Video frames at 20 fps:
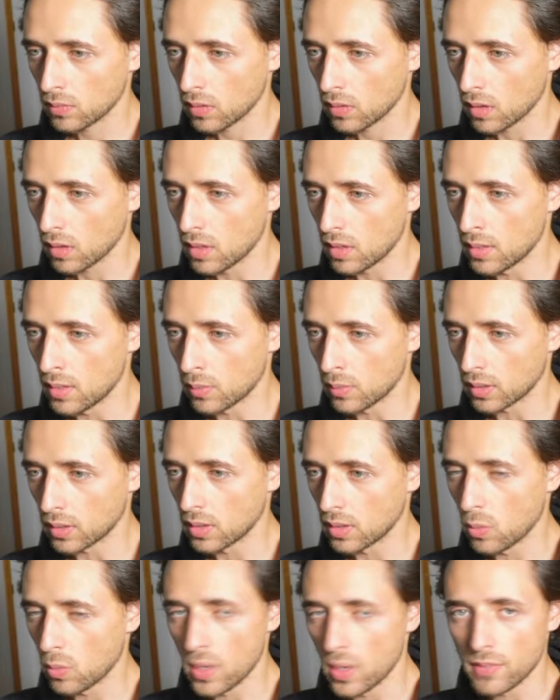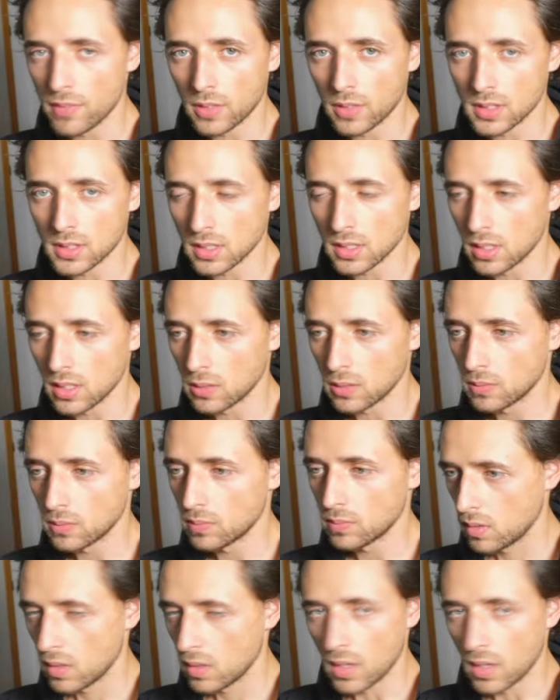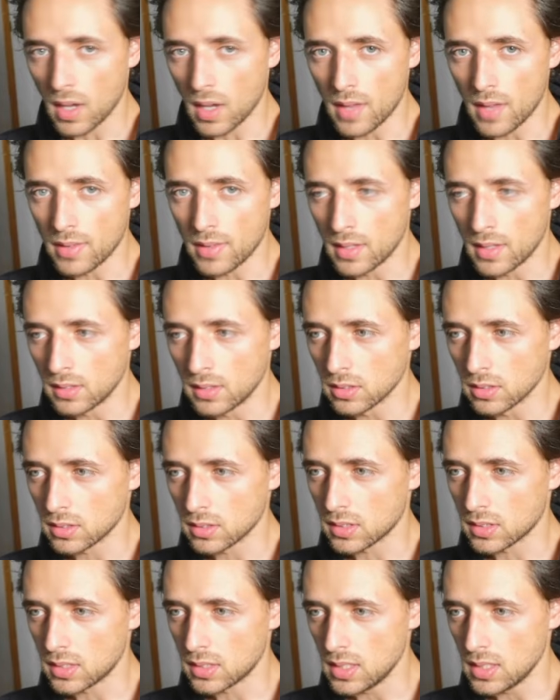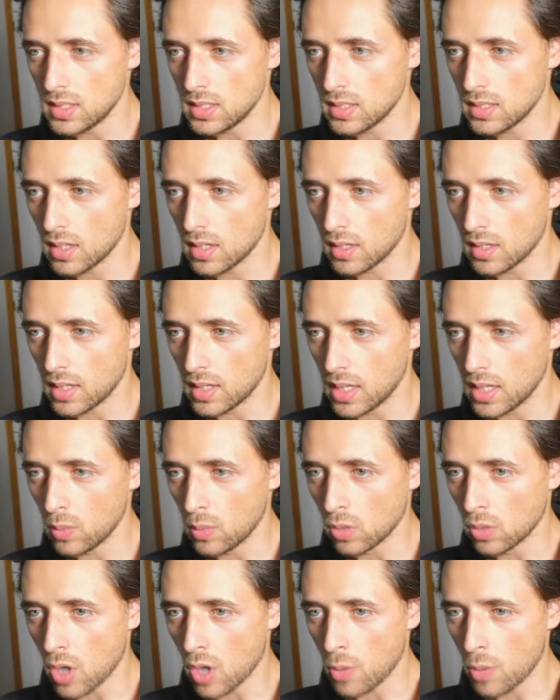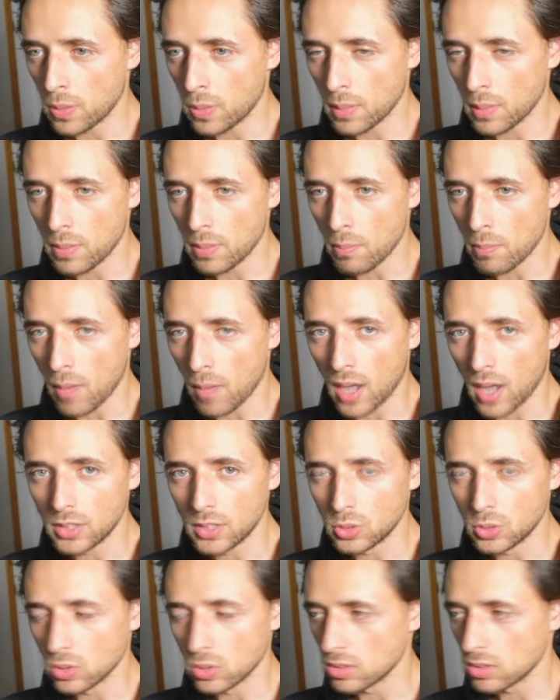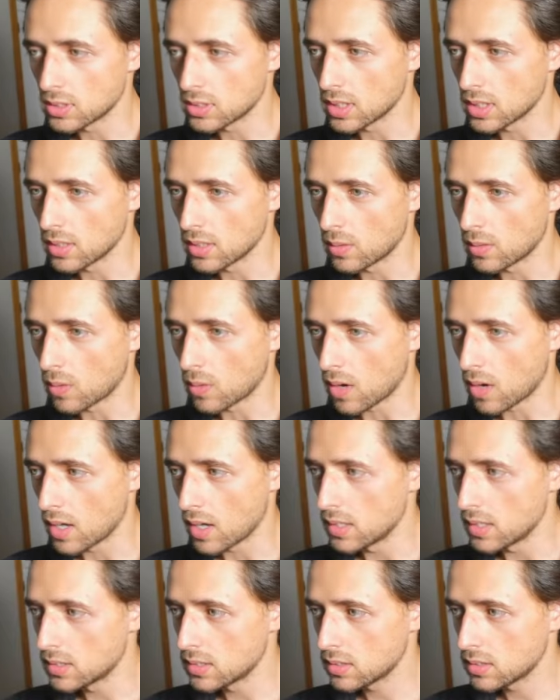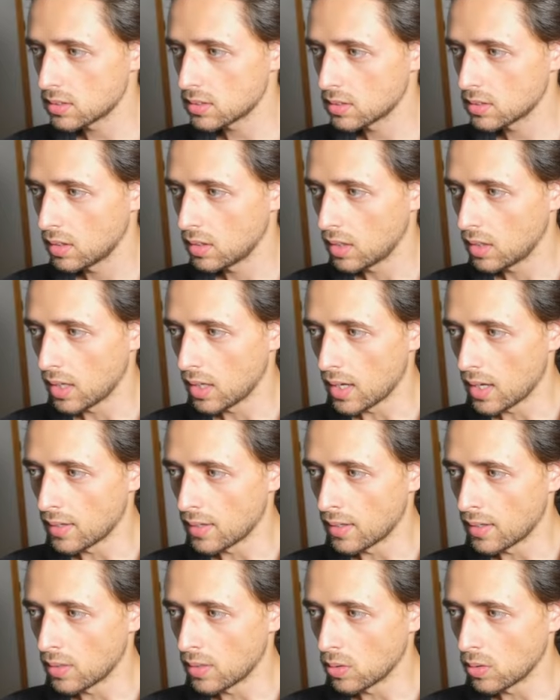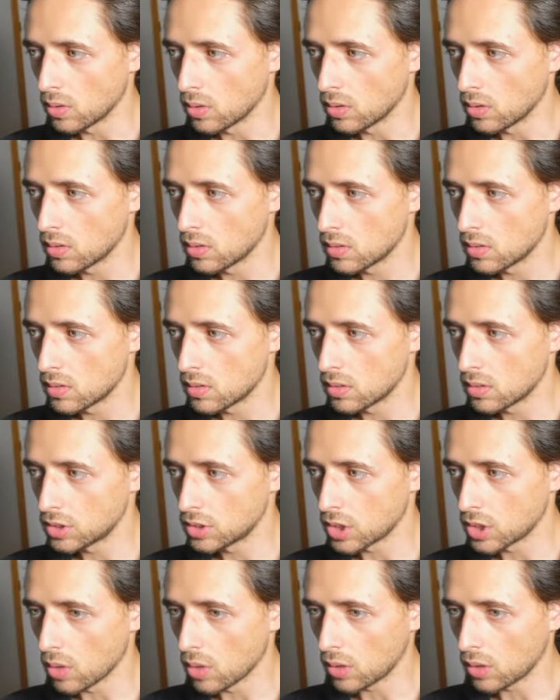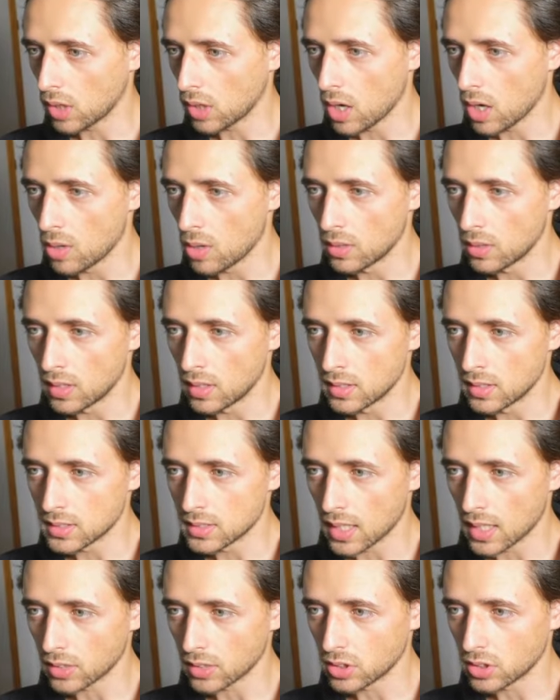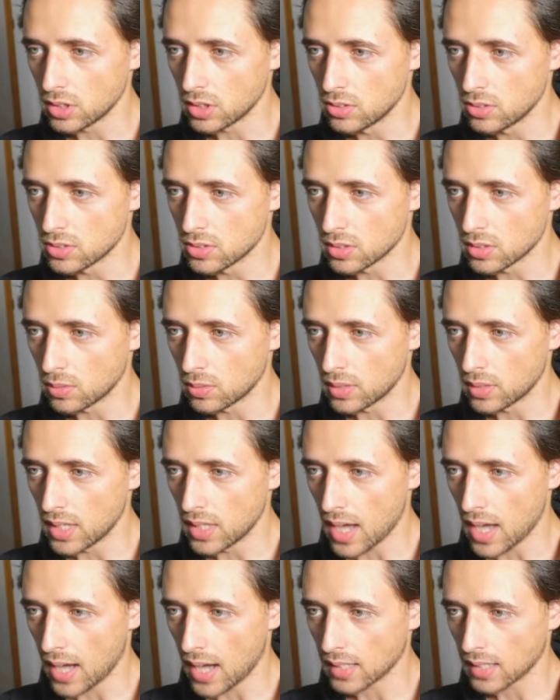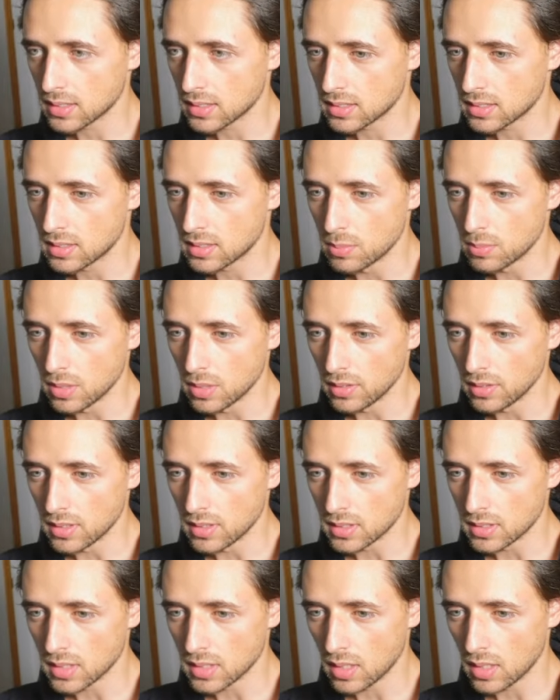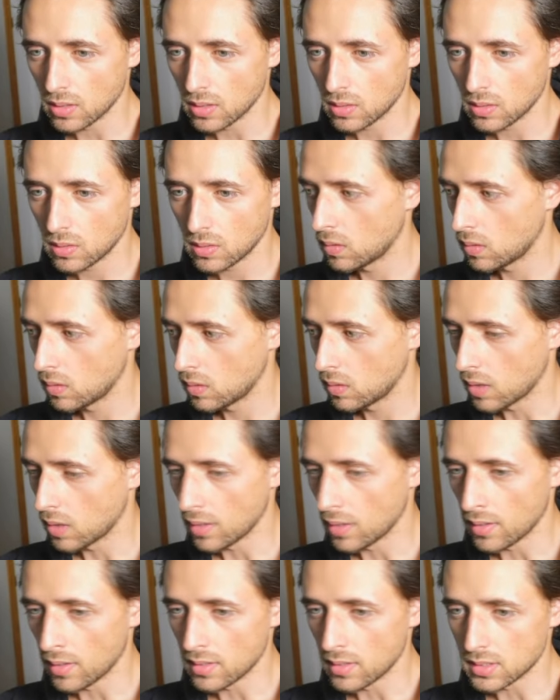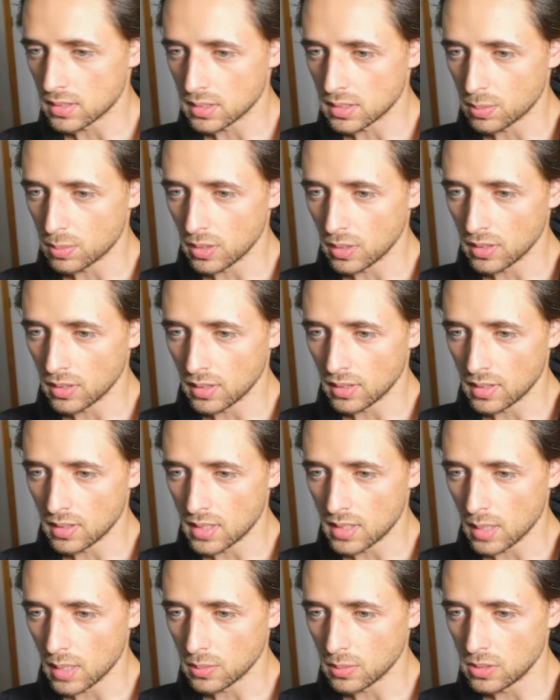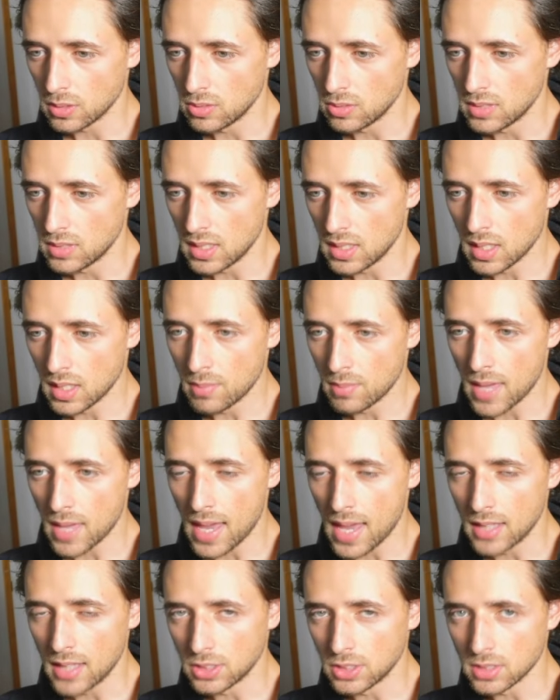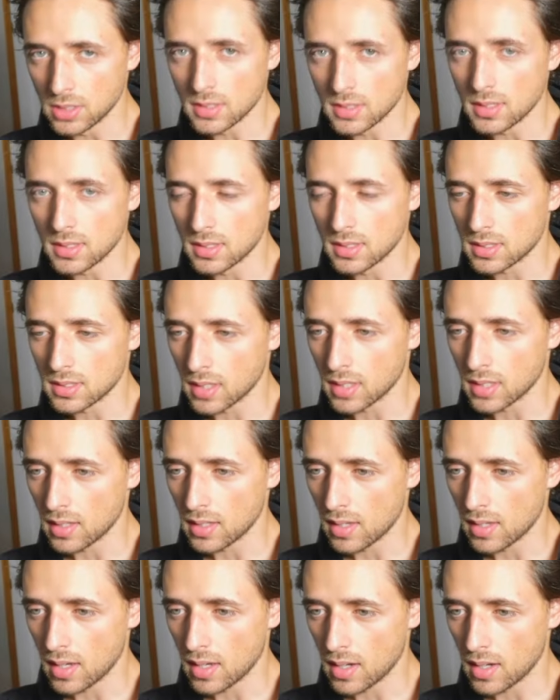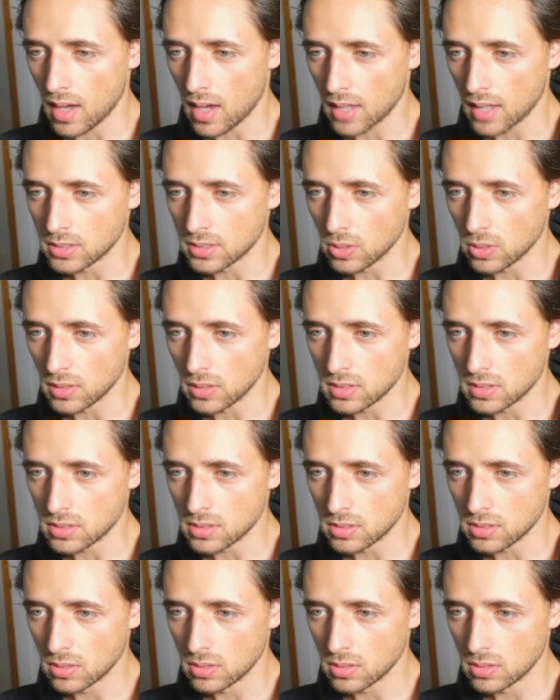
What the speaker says: then we're going to wait for it to load. And then you'll see it will open up a module to the right. And then it will show code. And it's actually using React to build this out. And then this is building the WDM agency site that I told it to.